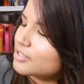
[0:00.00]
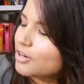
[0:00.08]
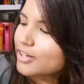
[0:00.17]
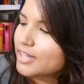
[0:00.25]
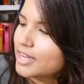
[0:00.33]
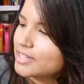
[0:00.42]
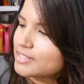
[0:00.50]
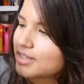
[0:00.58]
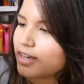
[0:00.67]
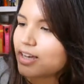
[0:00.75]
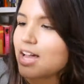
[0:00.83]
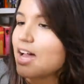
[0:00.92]

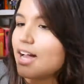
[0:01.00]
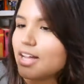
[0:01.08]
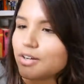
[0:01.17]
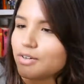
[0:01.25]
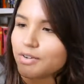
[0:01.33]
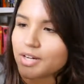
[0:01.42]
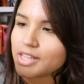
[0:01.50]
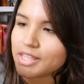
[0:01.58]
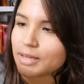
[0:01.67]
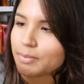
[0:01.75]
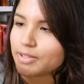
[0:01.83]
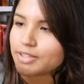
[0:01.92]
Stargazing. I don't know
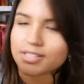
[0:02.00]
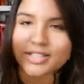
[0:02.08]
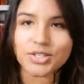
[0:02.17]
anything about this.